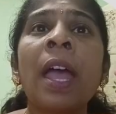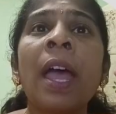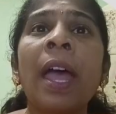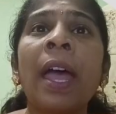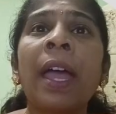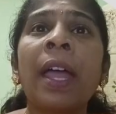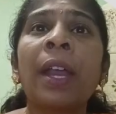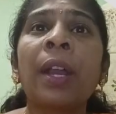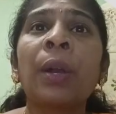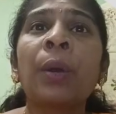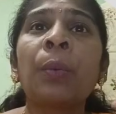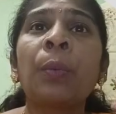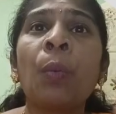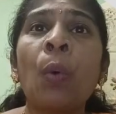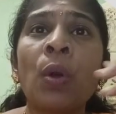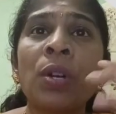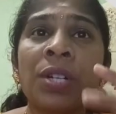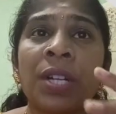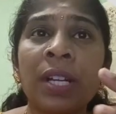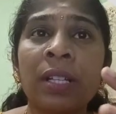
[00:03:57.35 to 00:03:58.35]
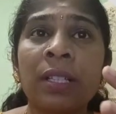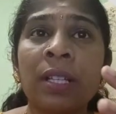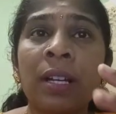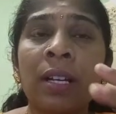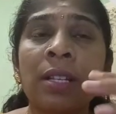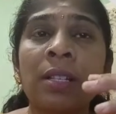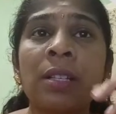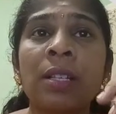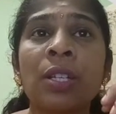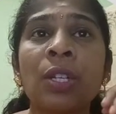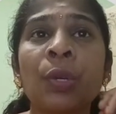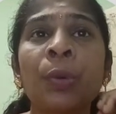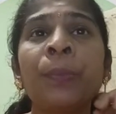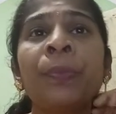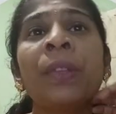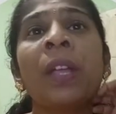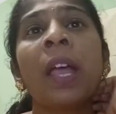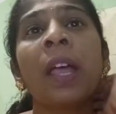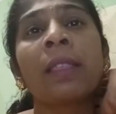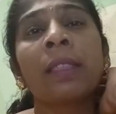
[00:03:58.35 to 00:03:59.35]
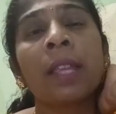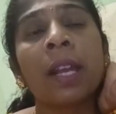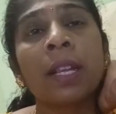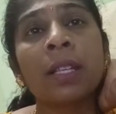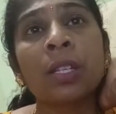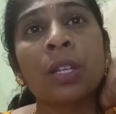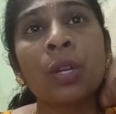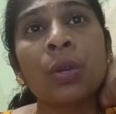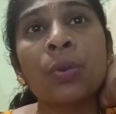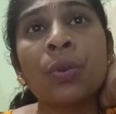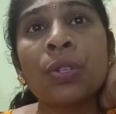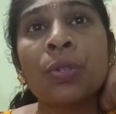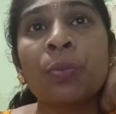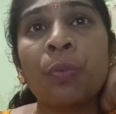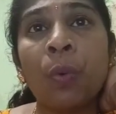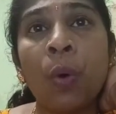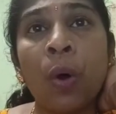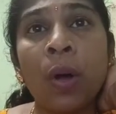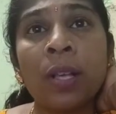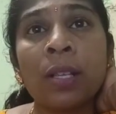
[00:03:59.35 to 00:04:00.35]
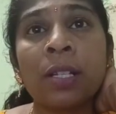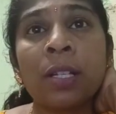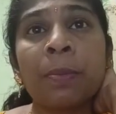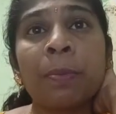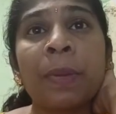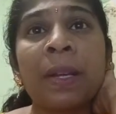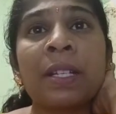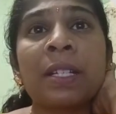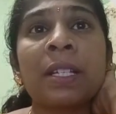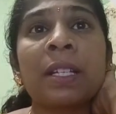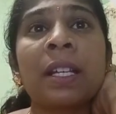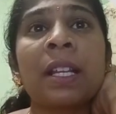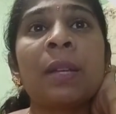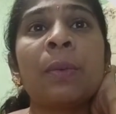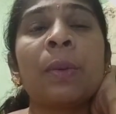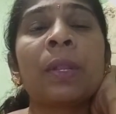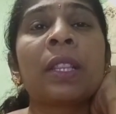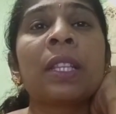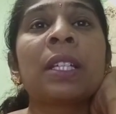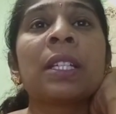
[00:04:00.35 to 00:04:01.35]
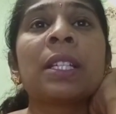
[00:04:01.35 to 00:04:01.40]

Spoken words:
And washing the residue is washed repeatedly with